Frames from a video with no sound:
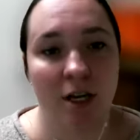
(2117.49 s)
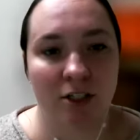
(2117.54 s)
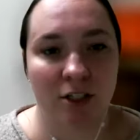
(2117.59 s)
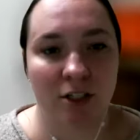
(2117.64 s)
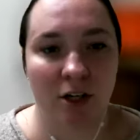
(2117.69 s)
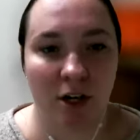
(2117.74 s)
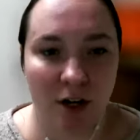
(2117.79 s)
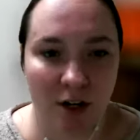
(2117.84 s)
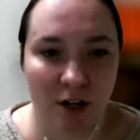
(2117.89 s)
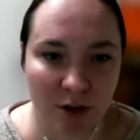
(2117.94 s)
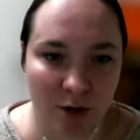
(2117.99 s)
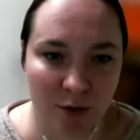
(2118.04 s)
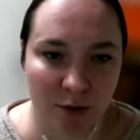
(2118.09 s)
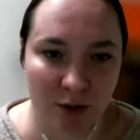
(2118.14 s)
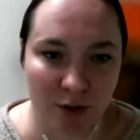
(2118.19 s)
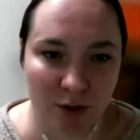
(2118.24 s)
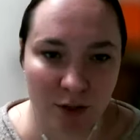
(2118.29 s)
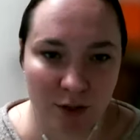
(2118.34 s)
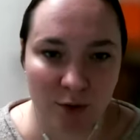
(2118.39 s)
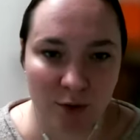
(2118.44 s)
to all
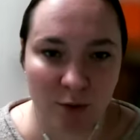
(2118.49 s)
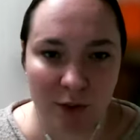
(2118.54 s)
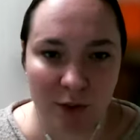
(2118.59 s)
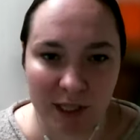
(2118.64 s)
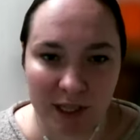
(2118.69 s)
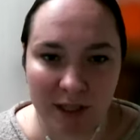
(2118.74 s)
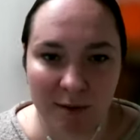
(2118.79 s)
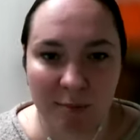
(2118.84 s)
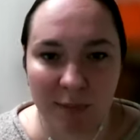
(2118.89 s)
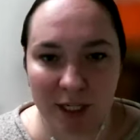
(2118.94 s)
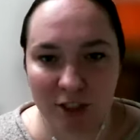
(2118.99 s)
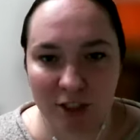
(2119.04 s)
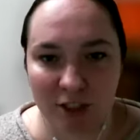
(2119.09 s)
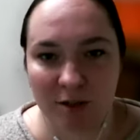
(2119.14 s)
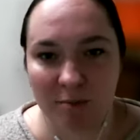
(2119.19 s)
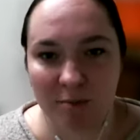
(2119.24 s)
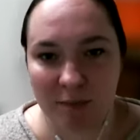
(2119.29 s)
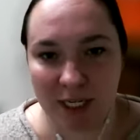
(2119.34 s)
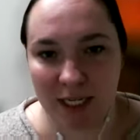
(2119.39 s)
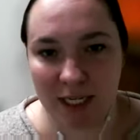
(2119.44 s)
owners with the
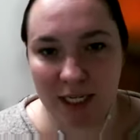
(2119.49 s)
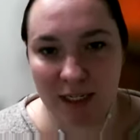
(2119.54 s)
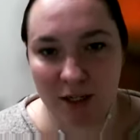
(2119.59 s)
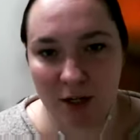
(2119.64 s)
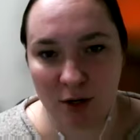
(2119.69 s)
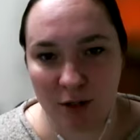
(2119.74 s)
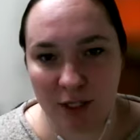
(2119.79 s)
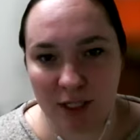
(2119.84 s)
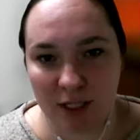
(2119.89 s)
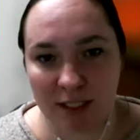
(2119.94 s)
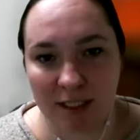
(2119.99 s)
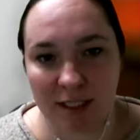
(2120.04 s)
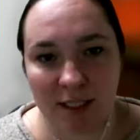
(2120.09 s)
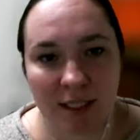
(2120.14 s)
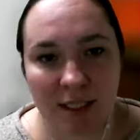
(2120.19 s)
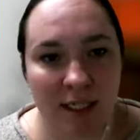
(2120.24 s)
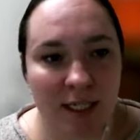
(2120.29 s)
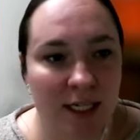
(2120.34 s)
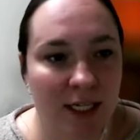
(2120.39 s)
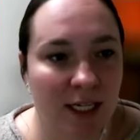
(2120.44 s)
budget meeting
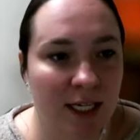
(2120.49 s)
notice?